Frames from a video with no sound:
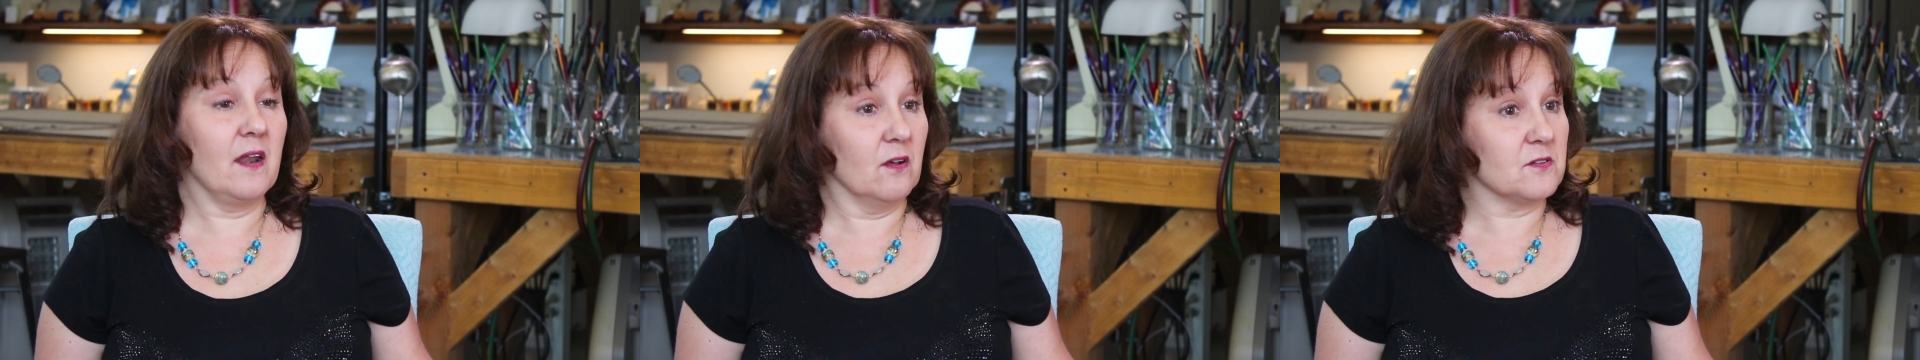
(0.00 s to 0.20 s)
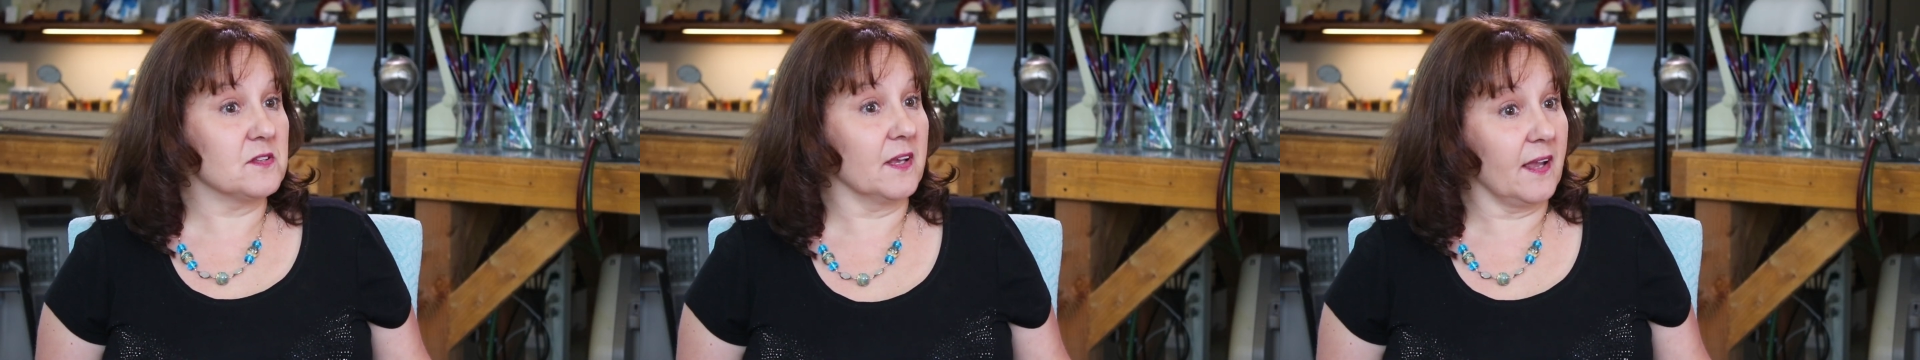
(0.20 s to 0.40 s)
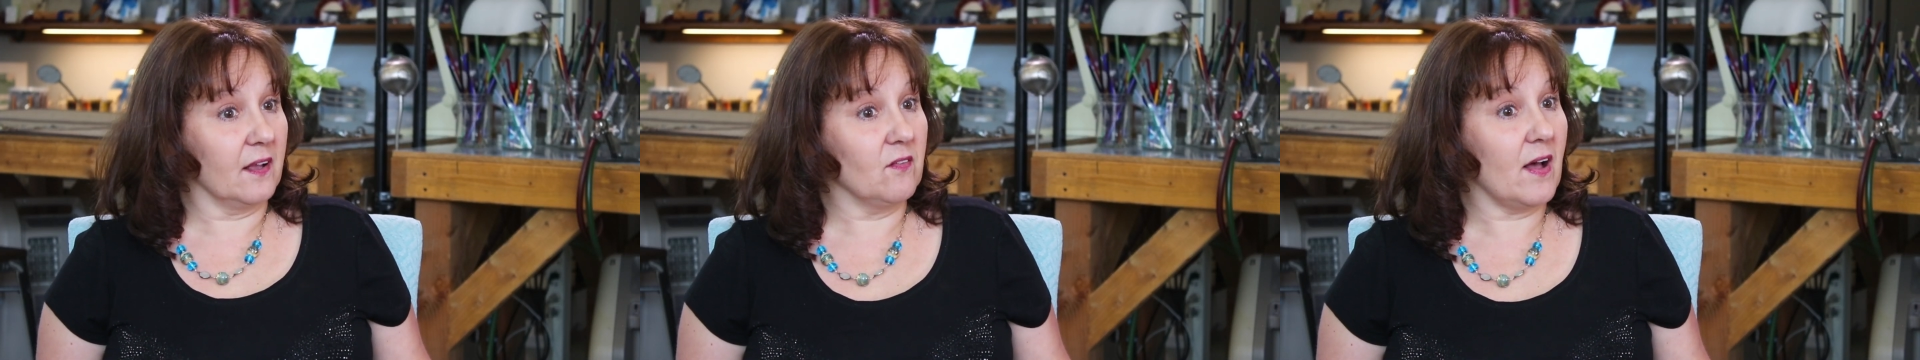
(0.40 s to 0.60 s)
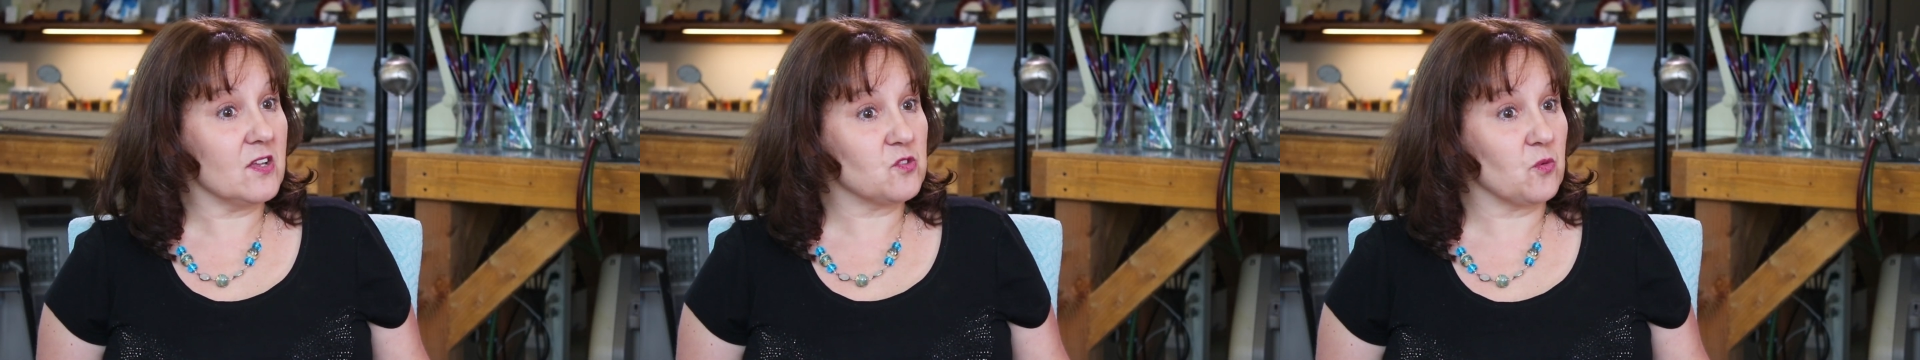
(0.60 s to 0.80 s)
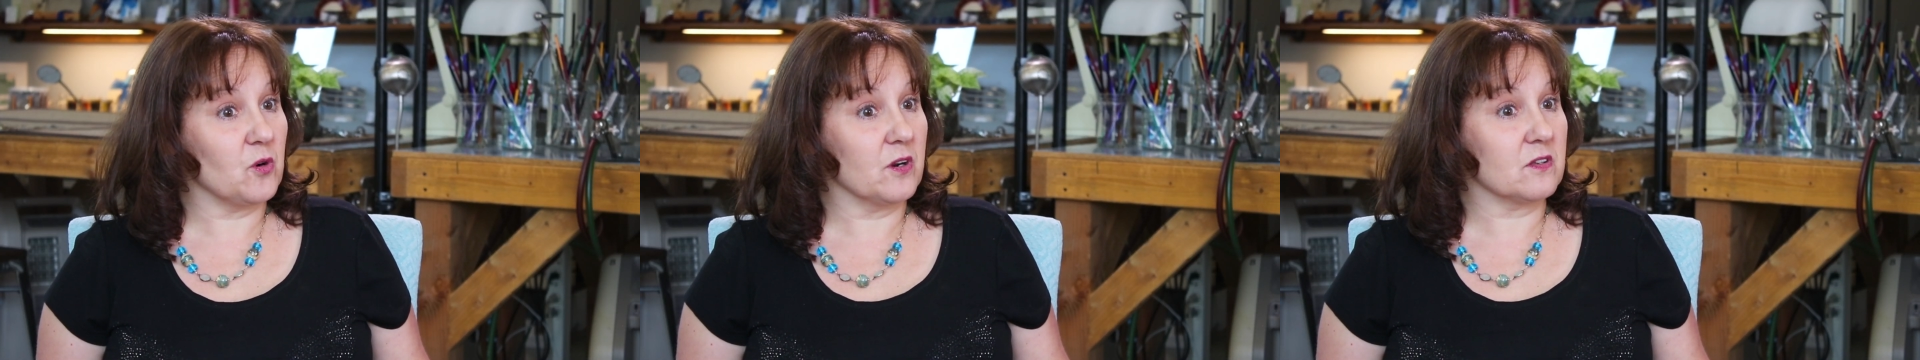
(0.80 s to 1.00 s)
at Kaye
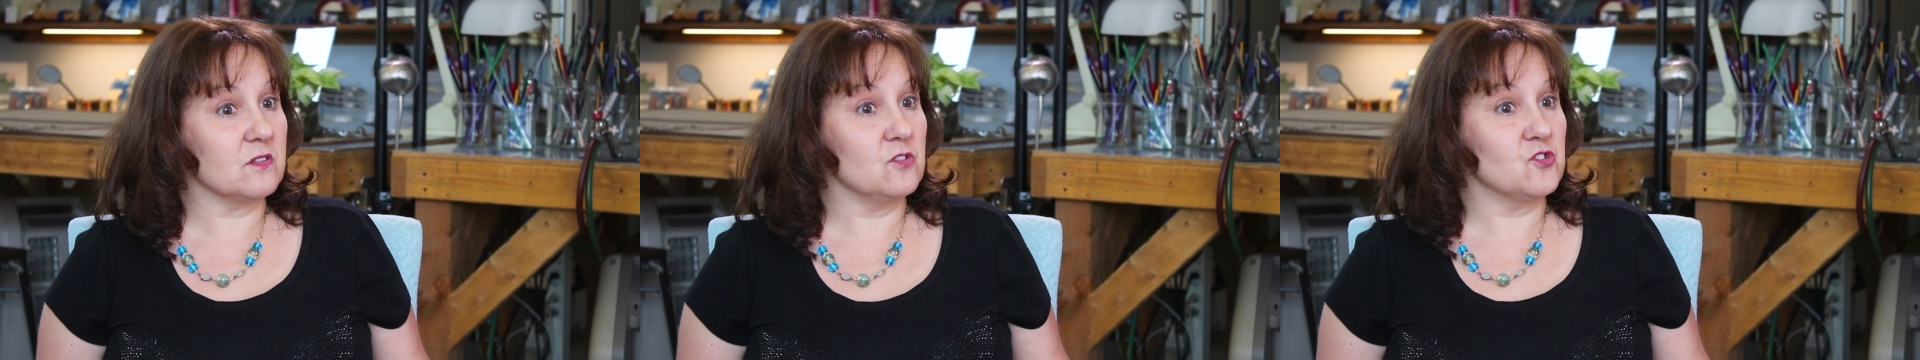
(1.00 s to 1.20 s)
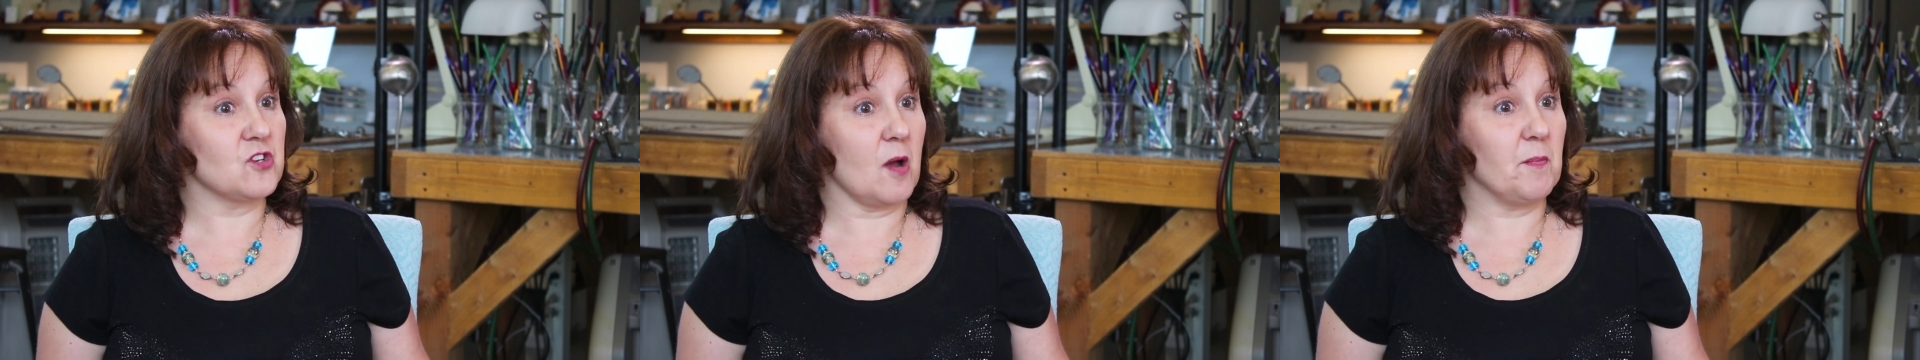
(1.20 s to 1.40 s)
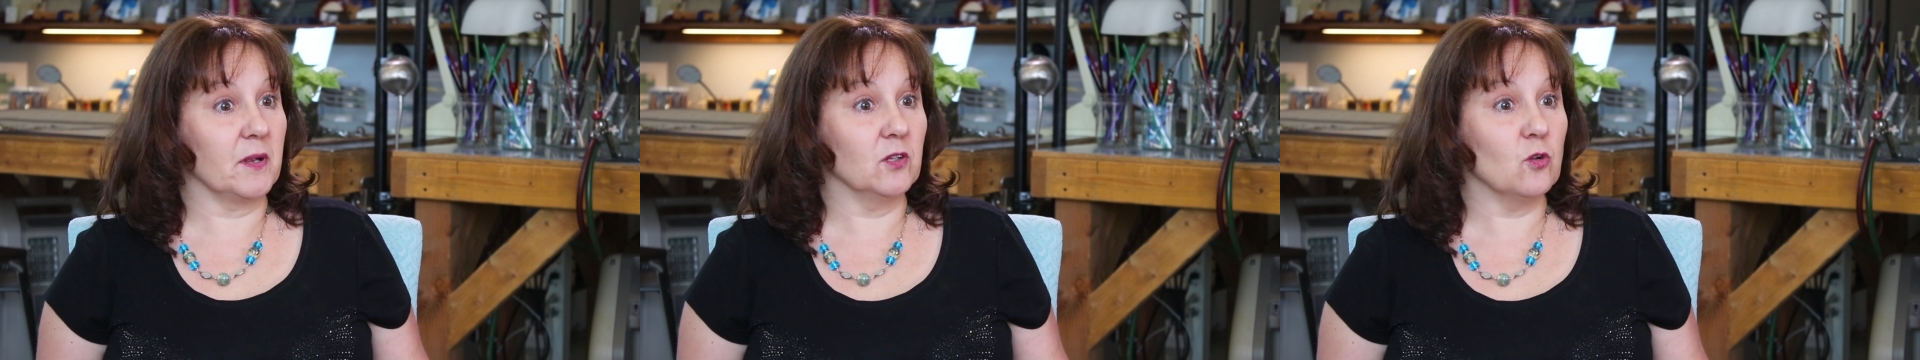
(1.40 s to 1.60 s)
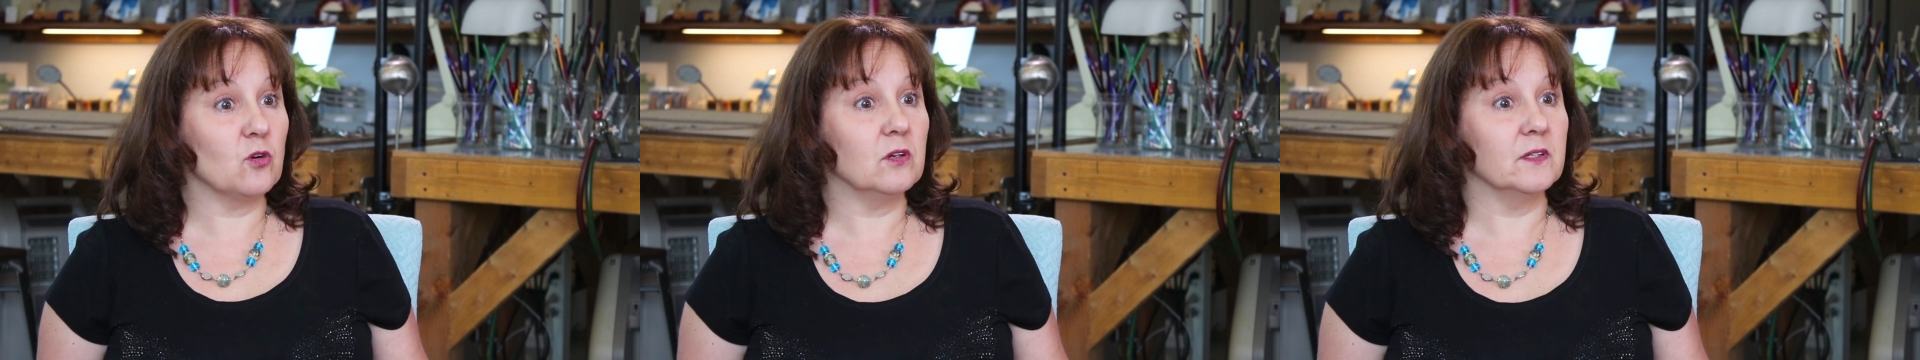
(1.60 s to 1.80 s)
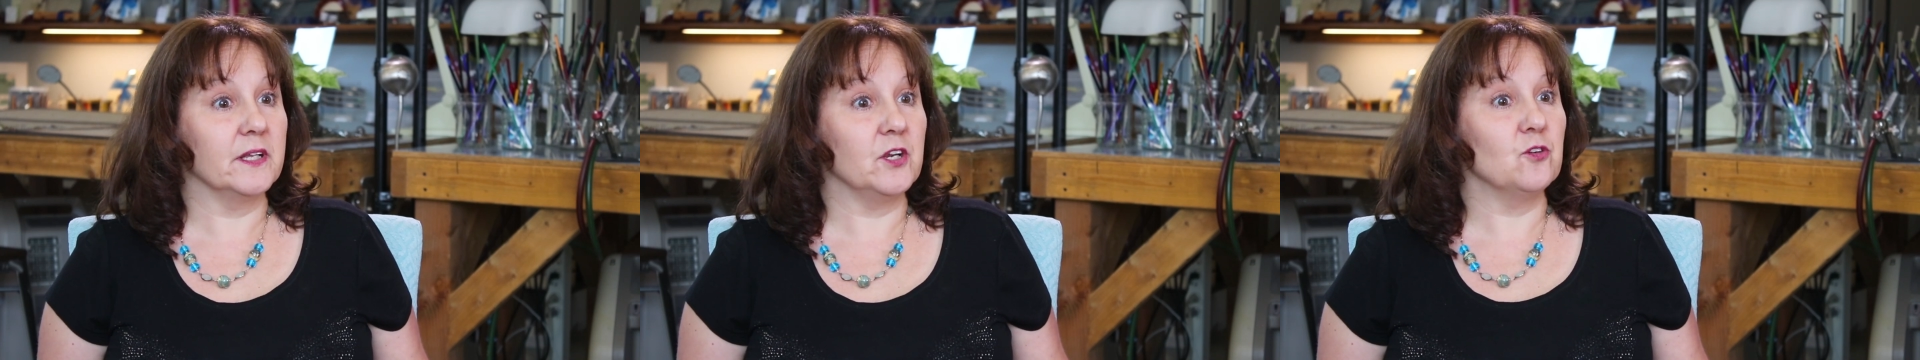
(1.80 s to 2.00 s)
Glassworks and you're shopping
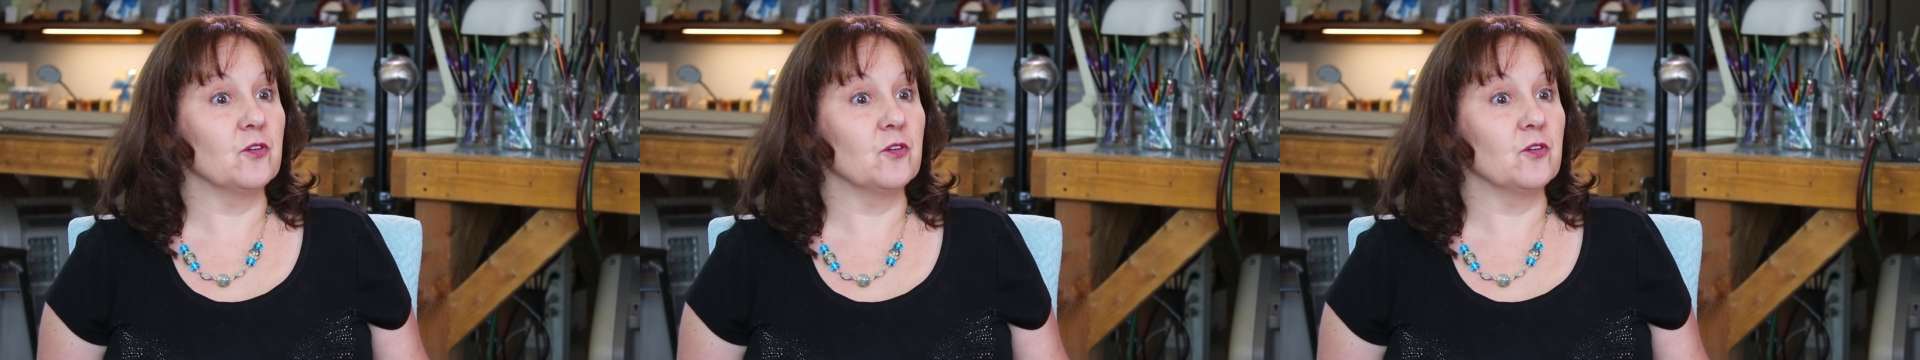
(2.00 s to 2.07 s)
locally,